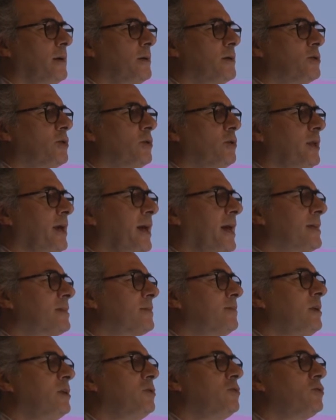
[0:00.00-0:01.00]
So they
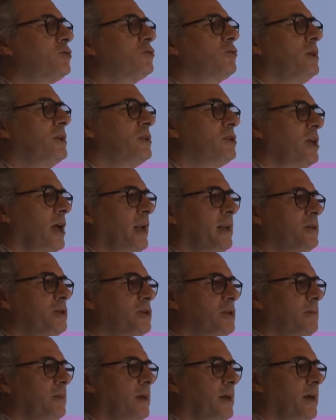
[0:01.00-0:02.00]
asked me to treat
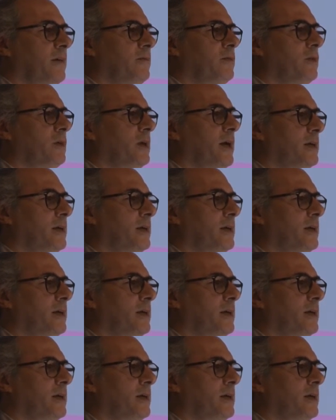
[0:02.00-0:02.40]
challenging behavior